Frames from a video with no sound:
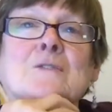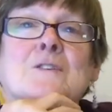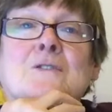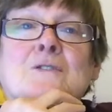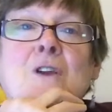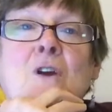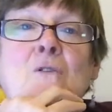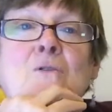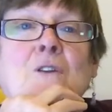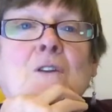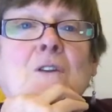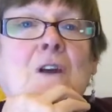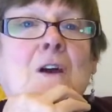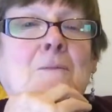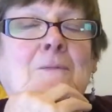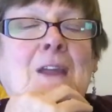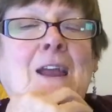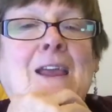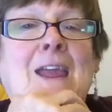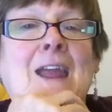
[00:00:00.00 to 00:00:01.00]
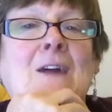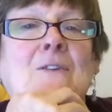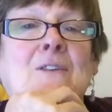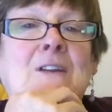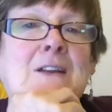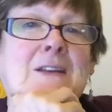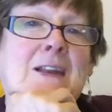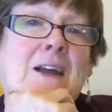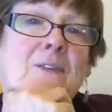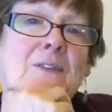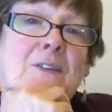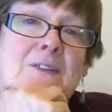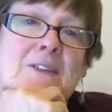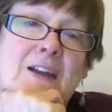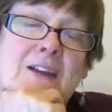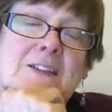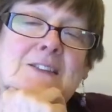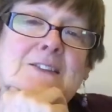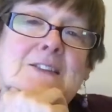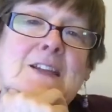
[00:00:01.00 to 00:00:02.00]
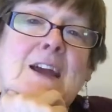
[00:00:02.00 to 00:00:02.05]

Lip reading: know that they're counting down the days